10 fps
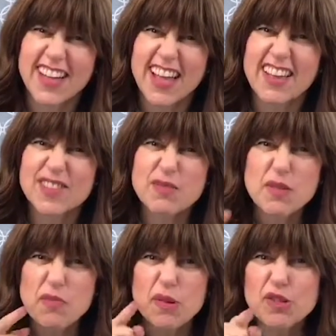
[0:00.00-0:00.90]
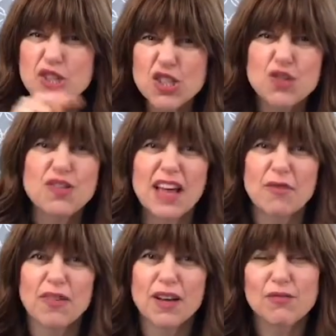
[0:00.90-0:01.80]
If someone approached you that
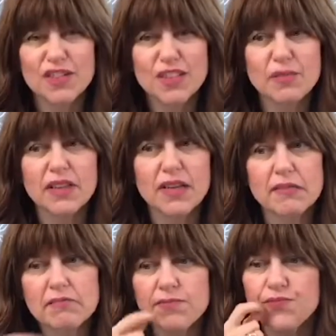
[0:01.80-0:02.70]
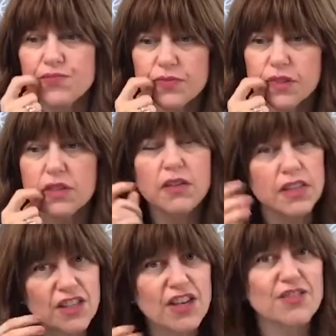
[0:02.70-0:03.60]
way, wouldn't you be like, hmm, okay,
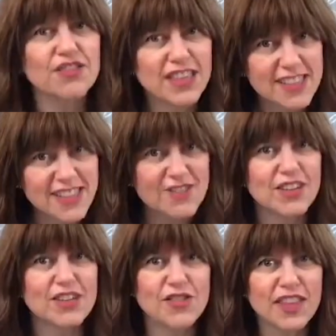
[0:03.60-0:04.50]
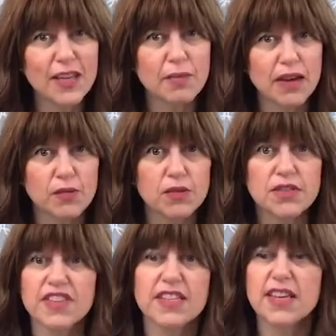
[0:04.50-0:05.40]
you know, you'd consider it, you'd think about it. Whereas
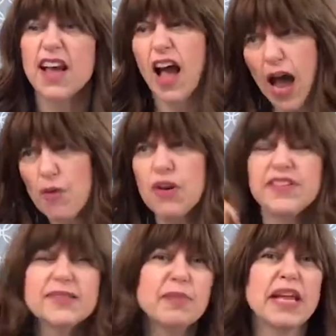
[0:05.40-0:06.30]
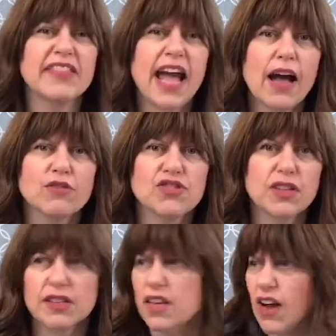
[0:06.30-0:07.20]
if they said, I want to paint the house,
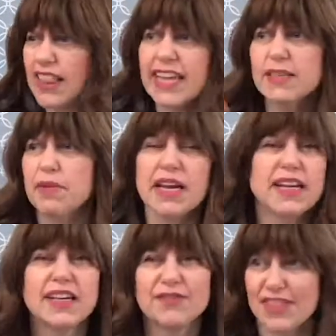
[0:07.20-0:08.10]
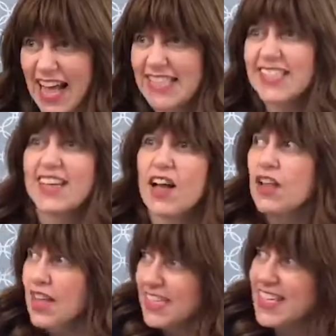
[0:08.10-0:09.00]
you know, I'd like to paint it a different, that's the color.
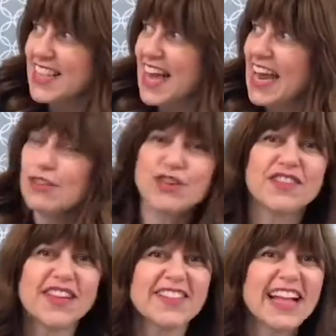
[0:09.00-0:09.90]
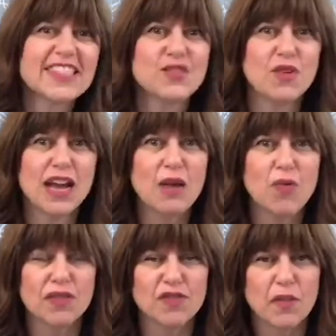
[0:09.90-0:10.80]
See that house over there? That's the one I
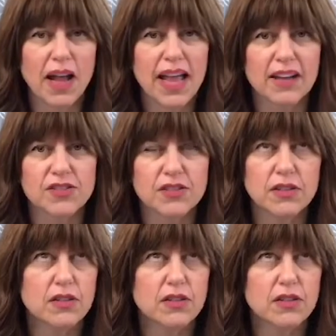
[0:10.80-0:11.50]
want for my house.